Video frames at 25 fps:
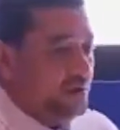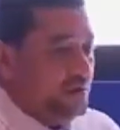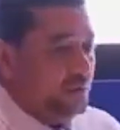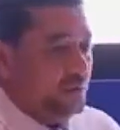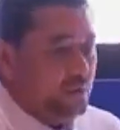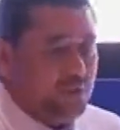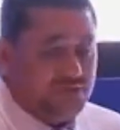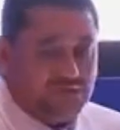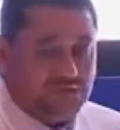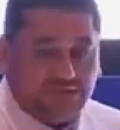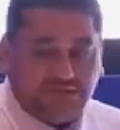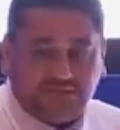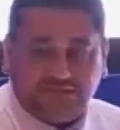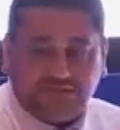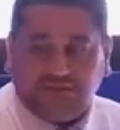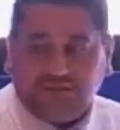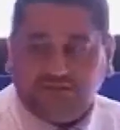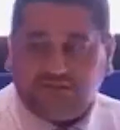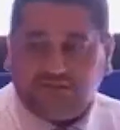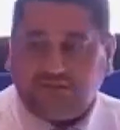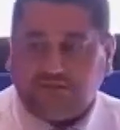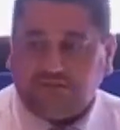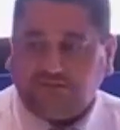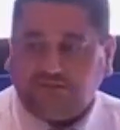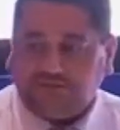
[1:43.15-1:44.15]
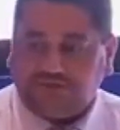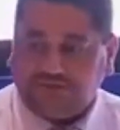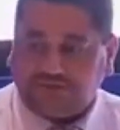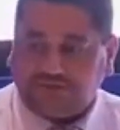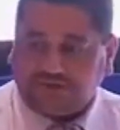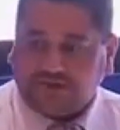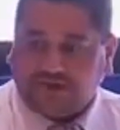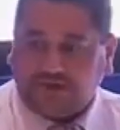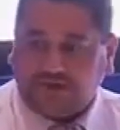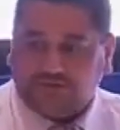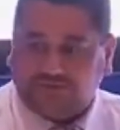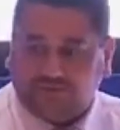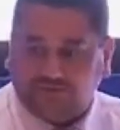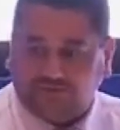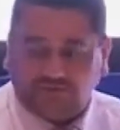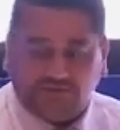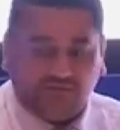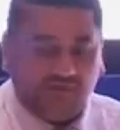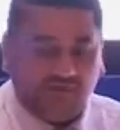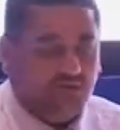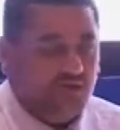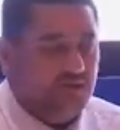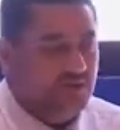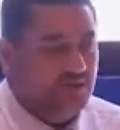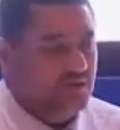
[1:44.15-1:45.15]
what is the knowledge discovery,
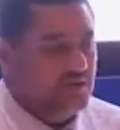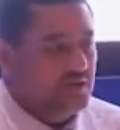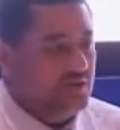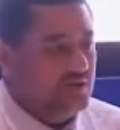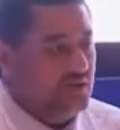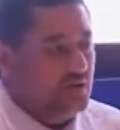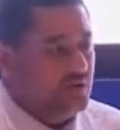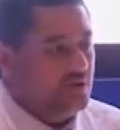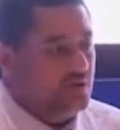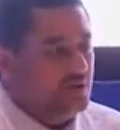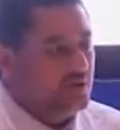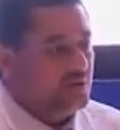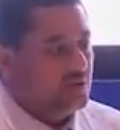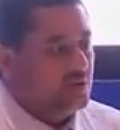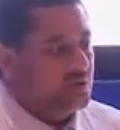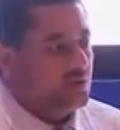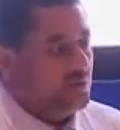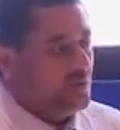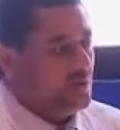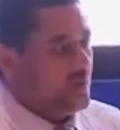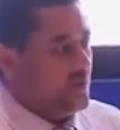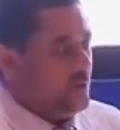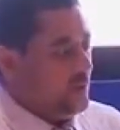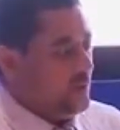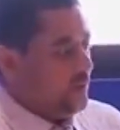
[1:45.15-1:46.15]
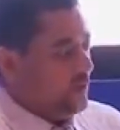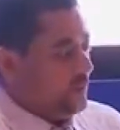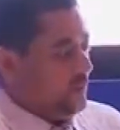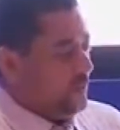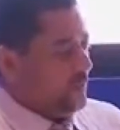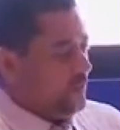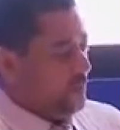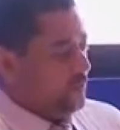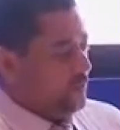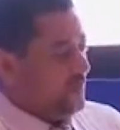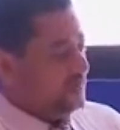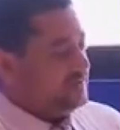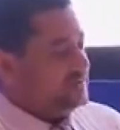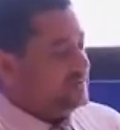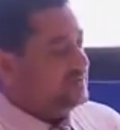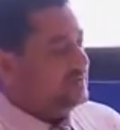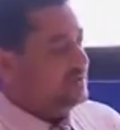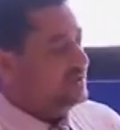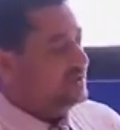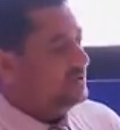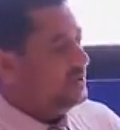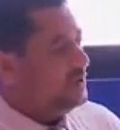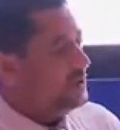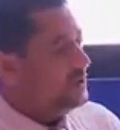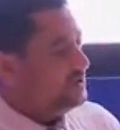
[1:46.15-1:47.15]
or what is
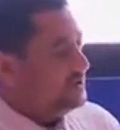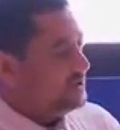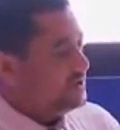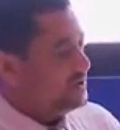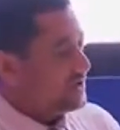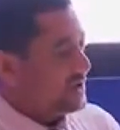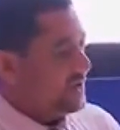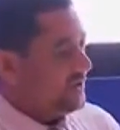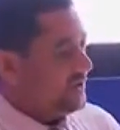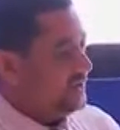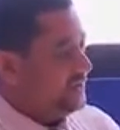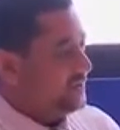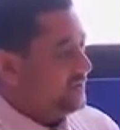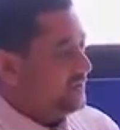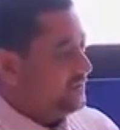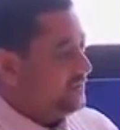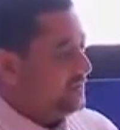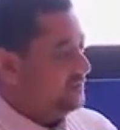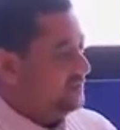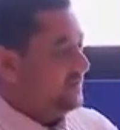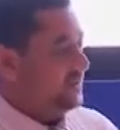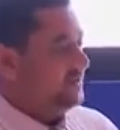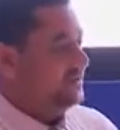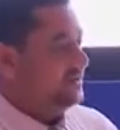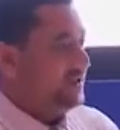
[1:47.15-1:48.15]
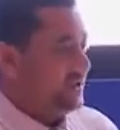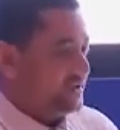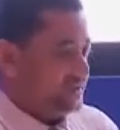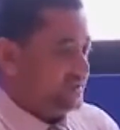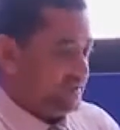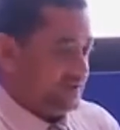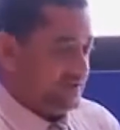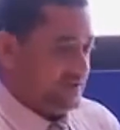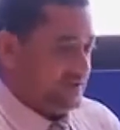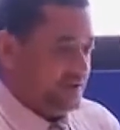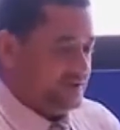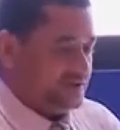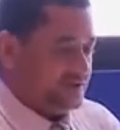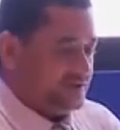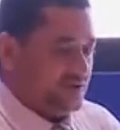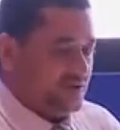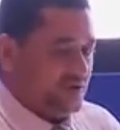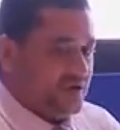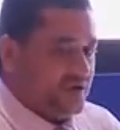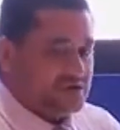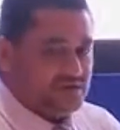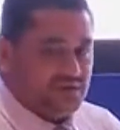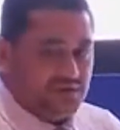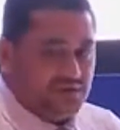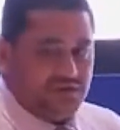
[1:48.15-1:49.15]
the knowledge discovery from the text? So
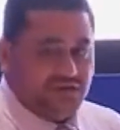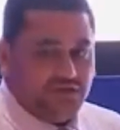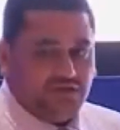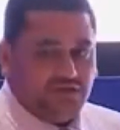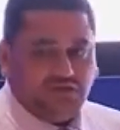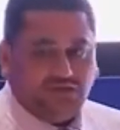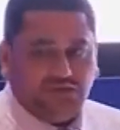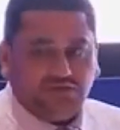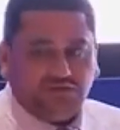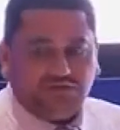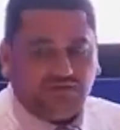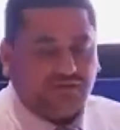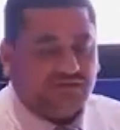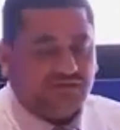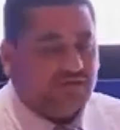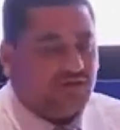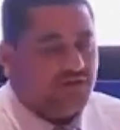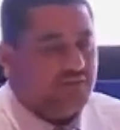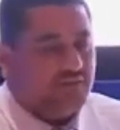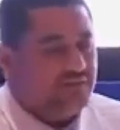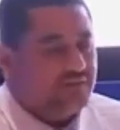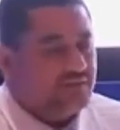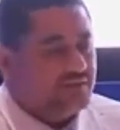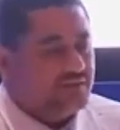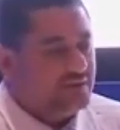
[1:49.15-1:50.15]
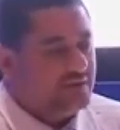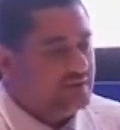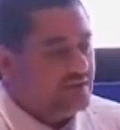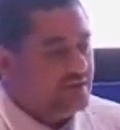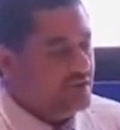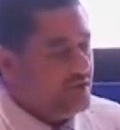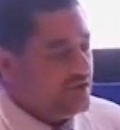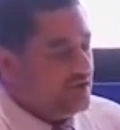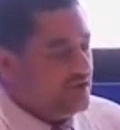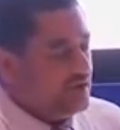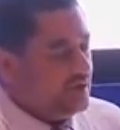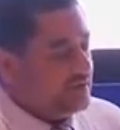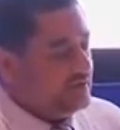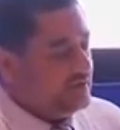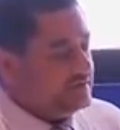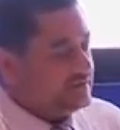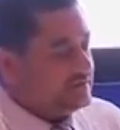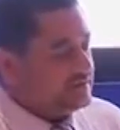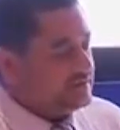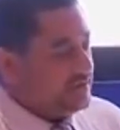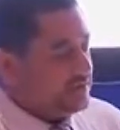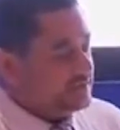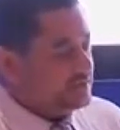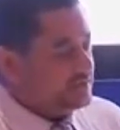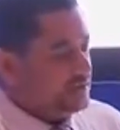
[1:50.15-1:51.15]
actually the knowledge discovery is
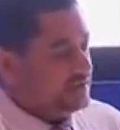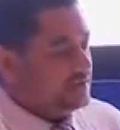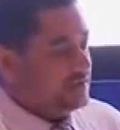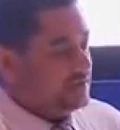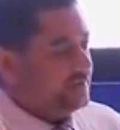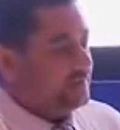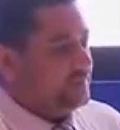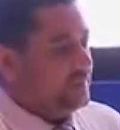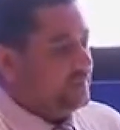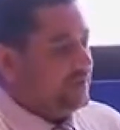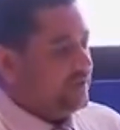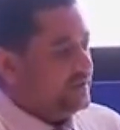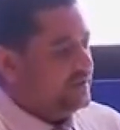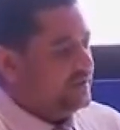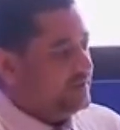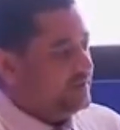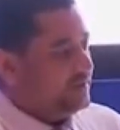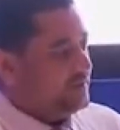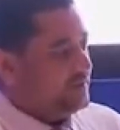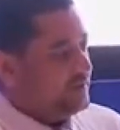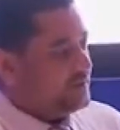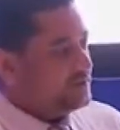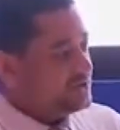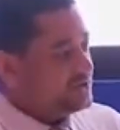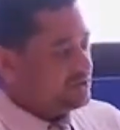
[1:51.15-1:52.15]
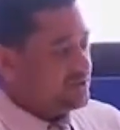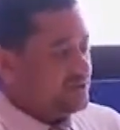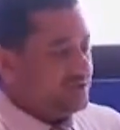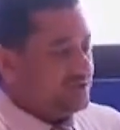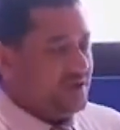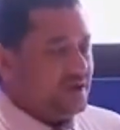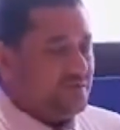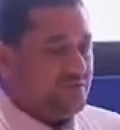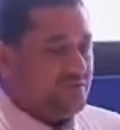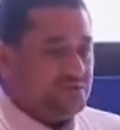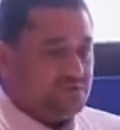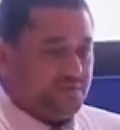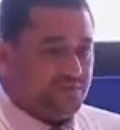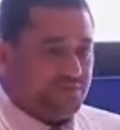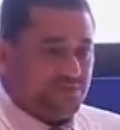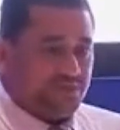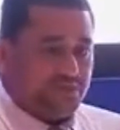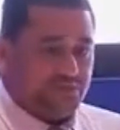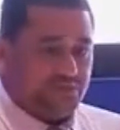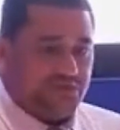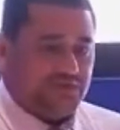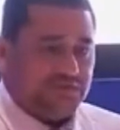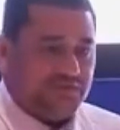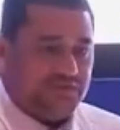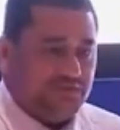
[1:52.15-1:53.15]
such in a natural language
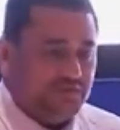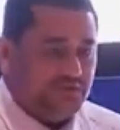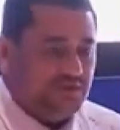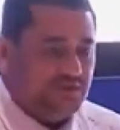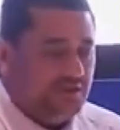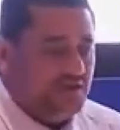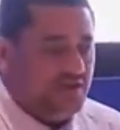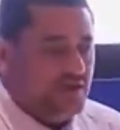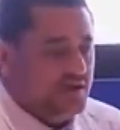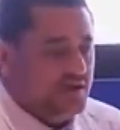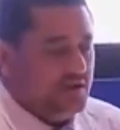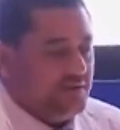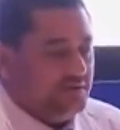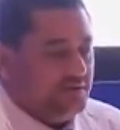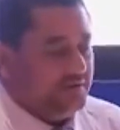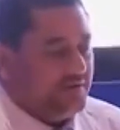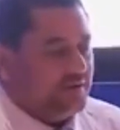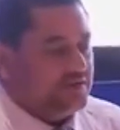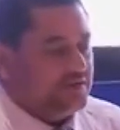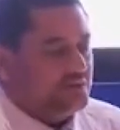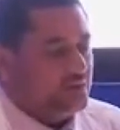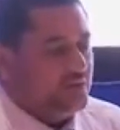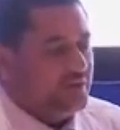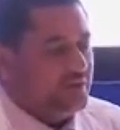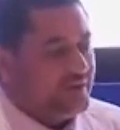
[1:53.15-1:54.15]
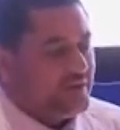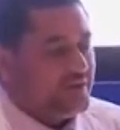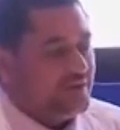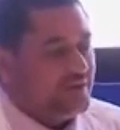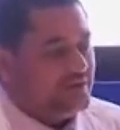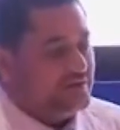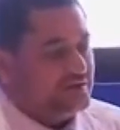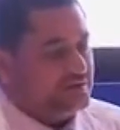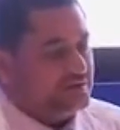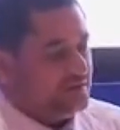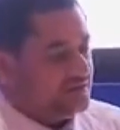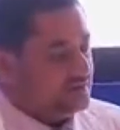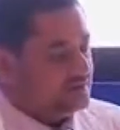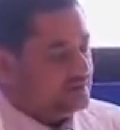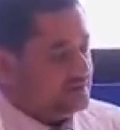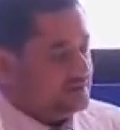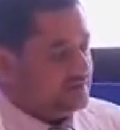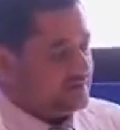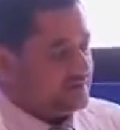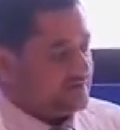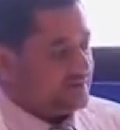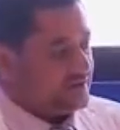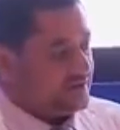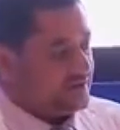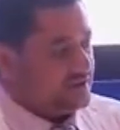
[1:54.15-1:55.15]
processing that we can
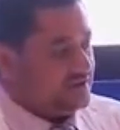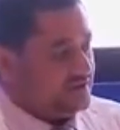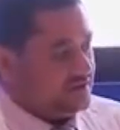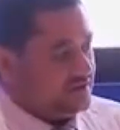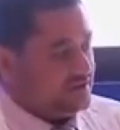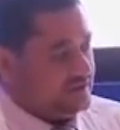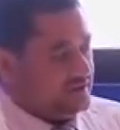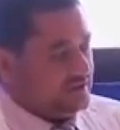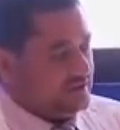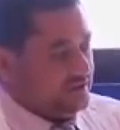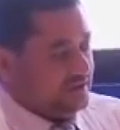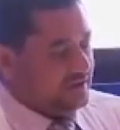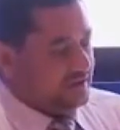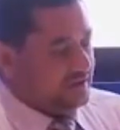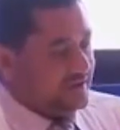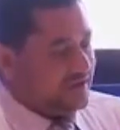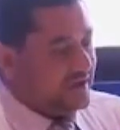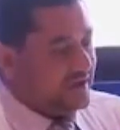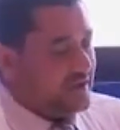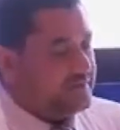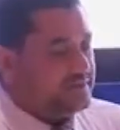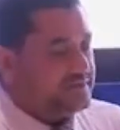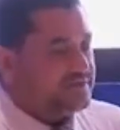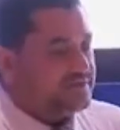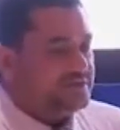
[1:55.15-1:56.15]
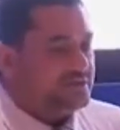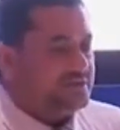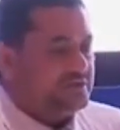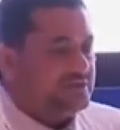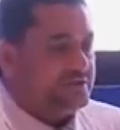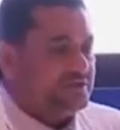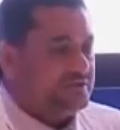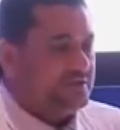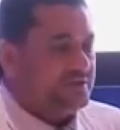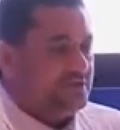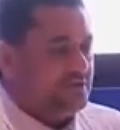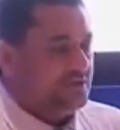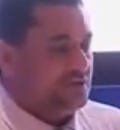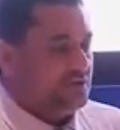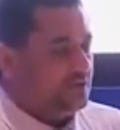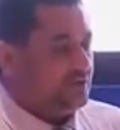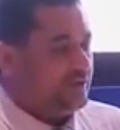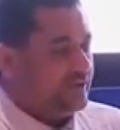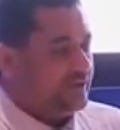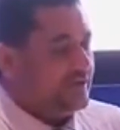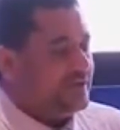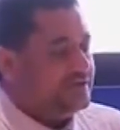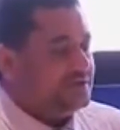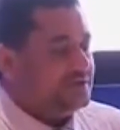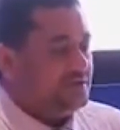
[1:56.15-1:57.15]
capturing or
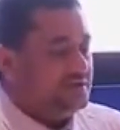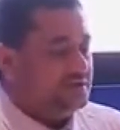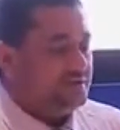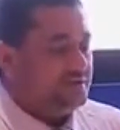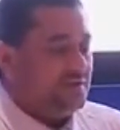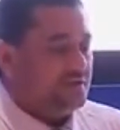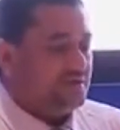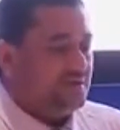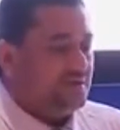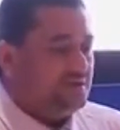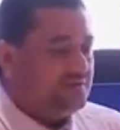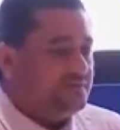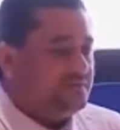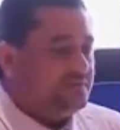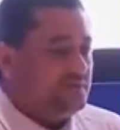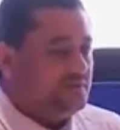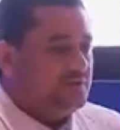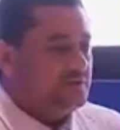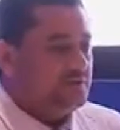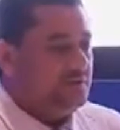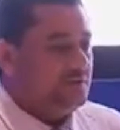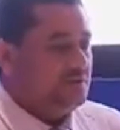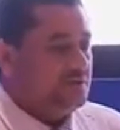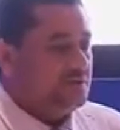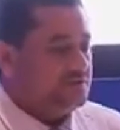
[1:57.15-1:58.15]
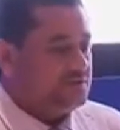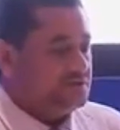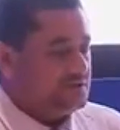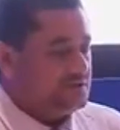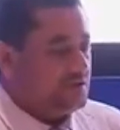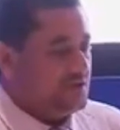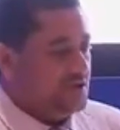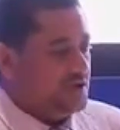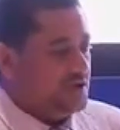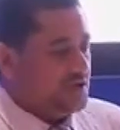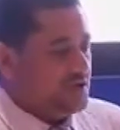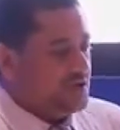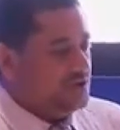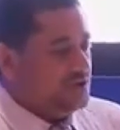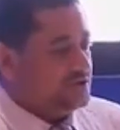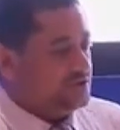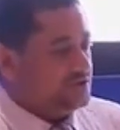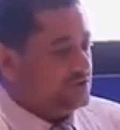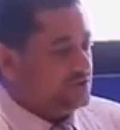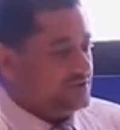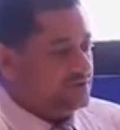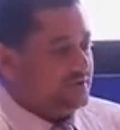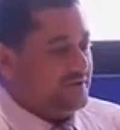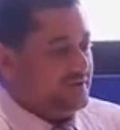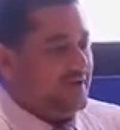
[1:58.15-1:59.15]
getting the novel knowledge is
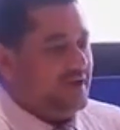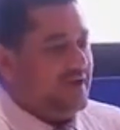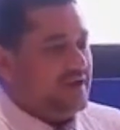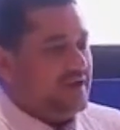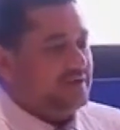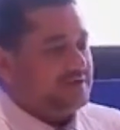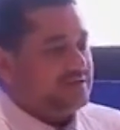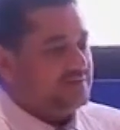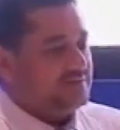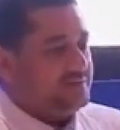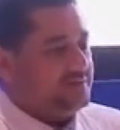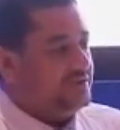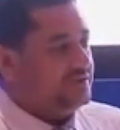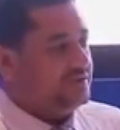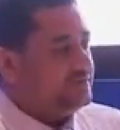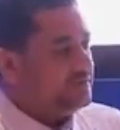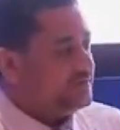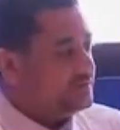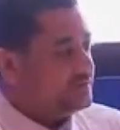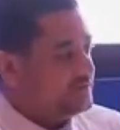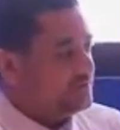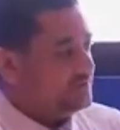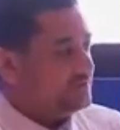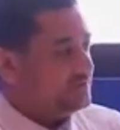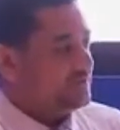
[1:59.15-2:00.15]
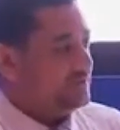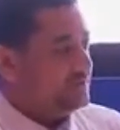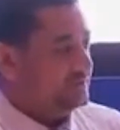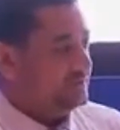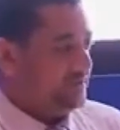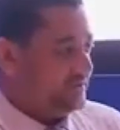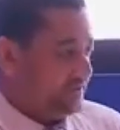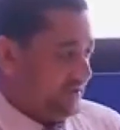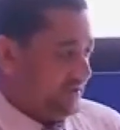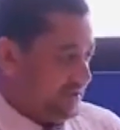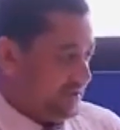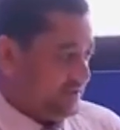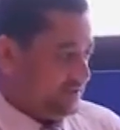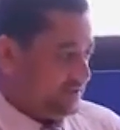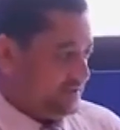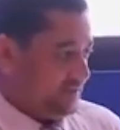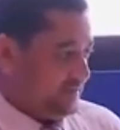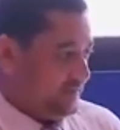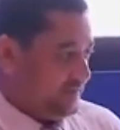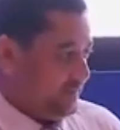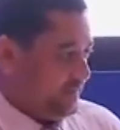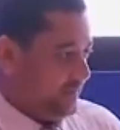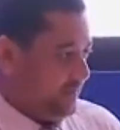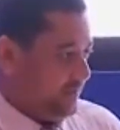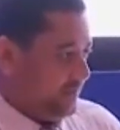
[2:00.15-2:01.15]
not has been written from the text.
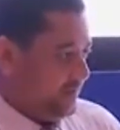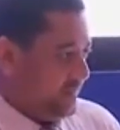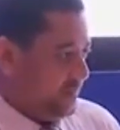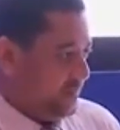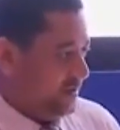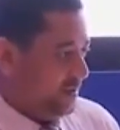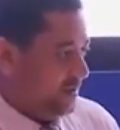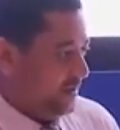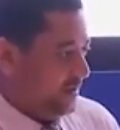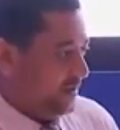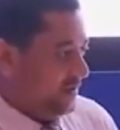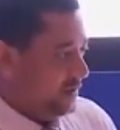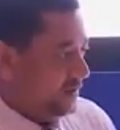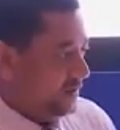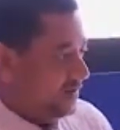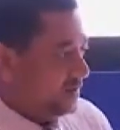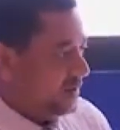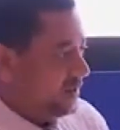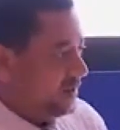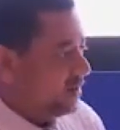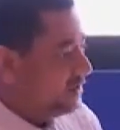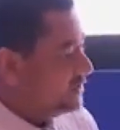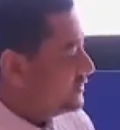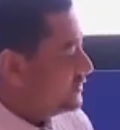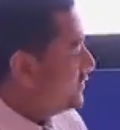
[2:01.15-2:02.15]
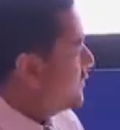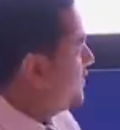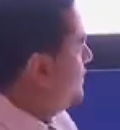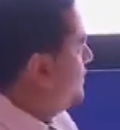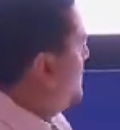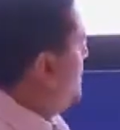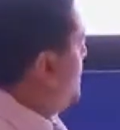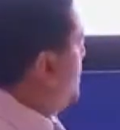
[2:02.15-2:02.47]
Okay, so